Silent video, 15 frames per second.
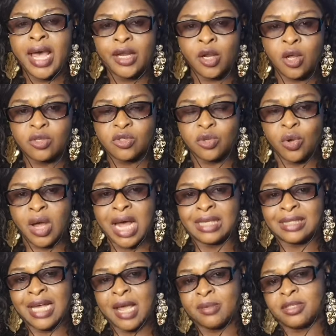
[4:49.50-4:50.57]
And also,
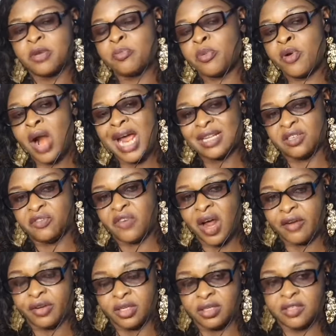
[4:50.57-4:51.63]
at times, the price
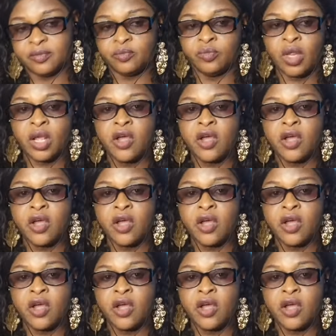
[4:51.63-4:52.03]
varies.